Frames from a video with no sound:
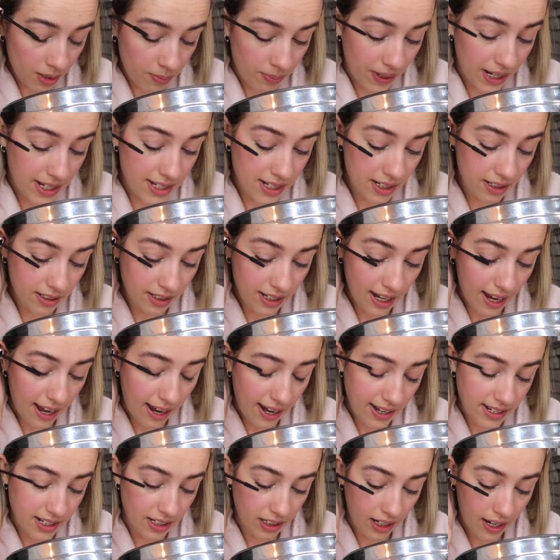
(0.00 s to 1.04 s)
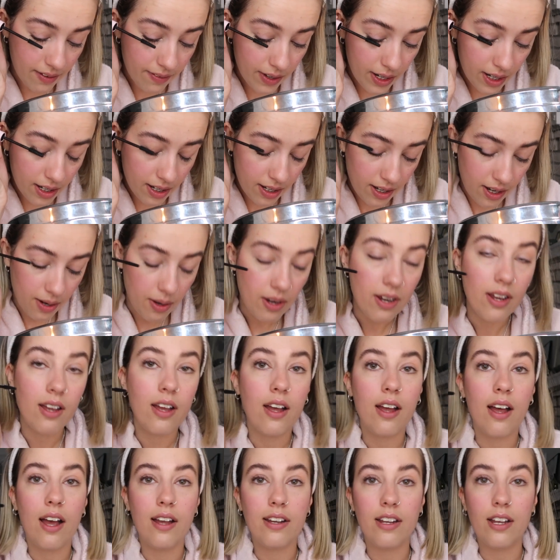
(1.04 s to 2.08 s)
But I didn't love it.
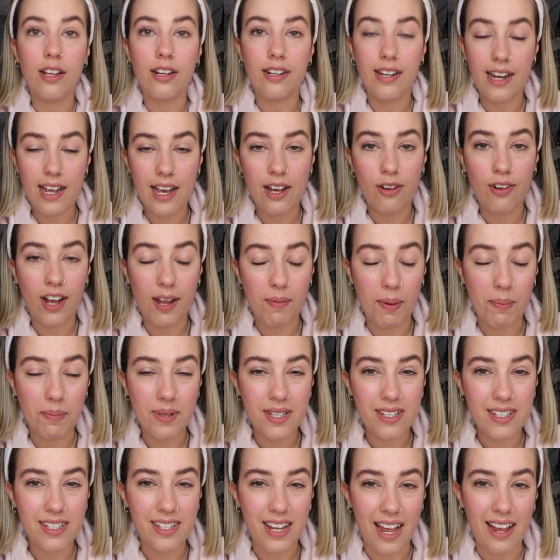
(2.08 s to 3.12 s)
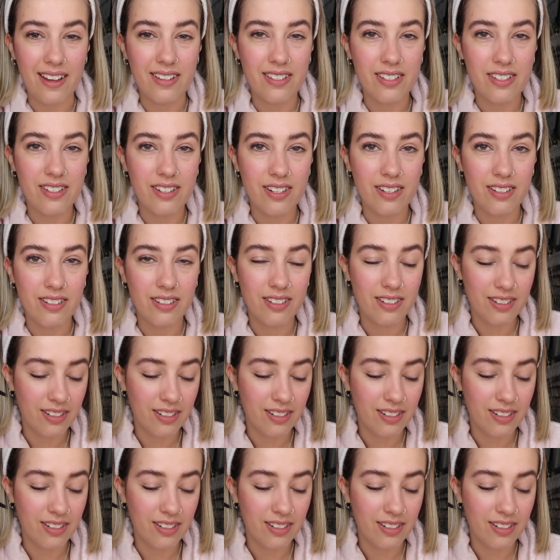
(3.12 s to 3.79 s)
Now I'm obsessed.